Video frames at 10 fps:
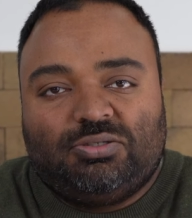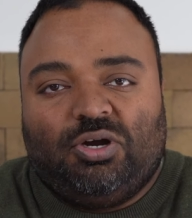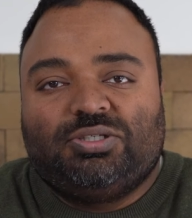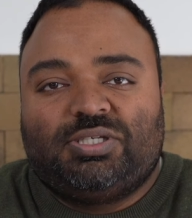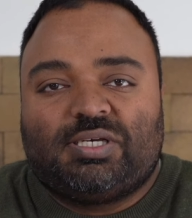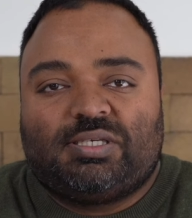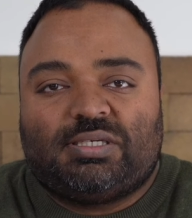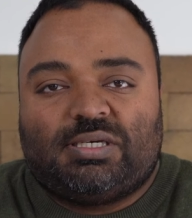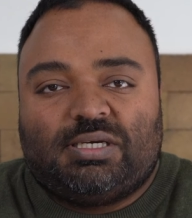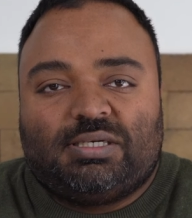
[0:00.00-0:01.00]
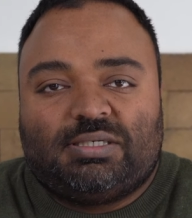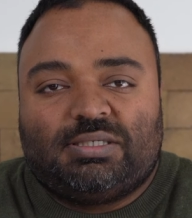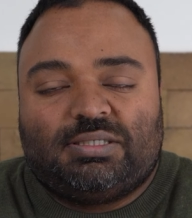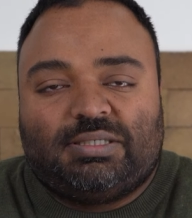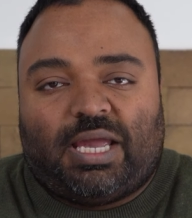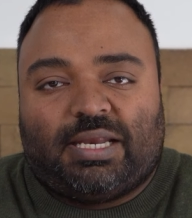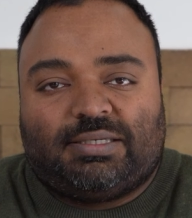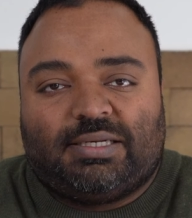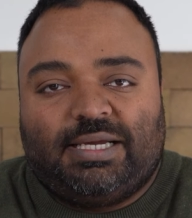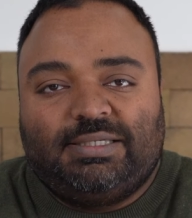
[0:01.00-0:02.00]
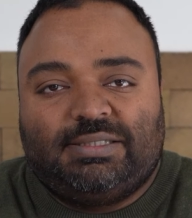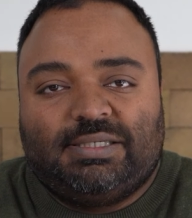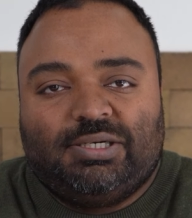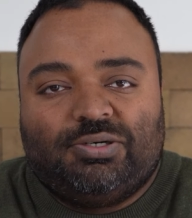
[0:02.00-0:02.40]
concert at night